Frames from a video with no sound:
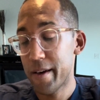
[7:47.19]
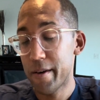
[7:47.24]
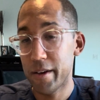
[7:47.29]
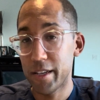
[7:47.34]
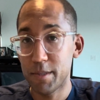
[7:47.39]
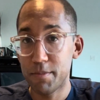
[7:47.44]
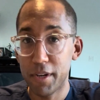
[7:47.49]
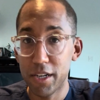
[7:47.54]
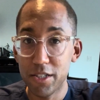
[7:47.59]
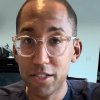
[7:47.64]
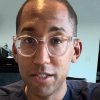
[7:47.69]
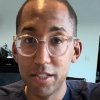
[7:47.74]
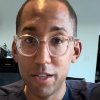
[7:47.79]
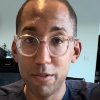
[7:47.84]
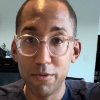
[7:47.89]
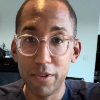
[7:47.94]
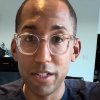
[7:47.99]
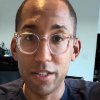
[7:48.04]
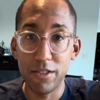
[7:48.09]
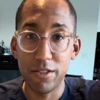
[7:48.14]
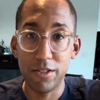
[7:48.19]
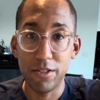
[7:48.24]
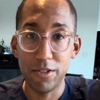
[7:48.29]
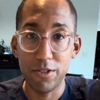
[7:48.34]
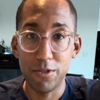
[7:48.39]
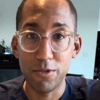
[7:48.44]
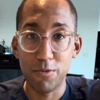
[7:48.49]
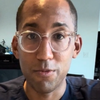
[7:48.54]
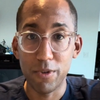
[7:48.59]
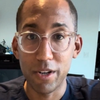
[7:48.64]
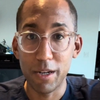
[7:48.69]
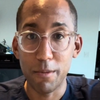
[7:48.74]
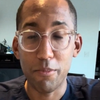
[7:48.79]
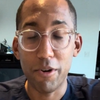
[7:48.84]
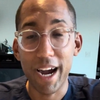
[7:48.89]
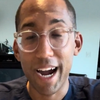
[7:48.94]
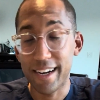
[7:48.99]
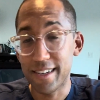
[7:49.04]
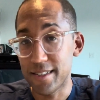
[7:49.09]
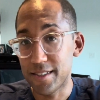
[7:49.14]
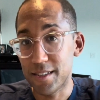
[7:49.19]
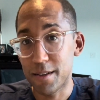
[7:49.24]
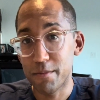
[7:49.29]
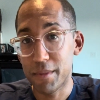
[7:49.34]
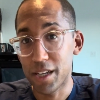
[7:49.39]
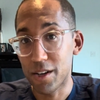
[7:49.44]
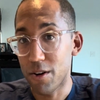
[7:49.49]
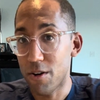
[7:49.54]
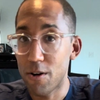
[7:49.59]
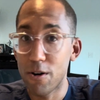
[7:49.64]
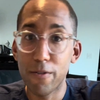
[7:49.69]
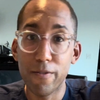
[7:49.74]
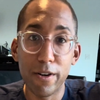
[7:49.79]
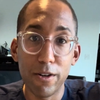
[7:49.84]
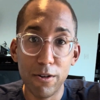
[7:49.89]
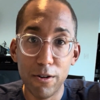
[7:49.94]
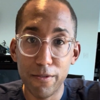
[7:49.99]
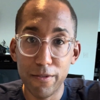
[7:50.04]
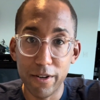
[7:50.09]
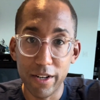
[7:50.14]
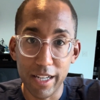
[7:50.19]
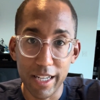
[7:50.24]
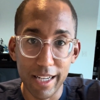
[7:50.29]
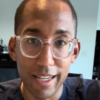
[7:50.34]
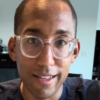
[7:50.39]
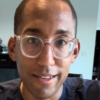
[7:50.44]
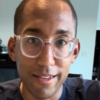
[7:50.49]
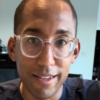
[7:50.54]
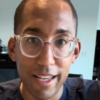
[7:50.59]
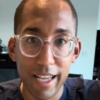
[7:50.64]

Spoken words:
especially when you want to practice something over and over again.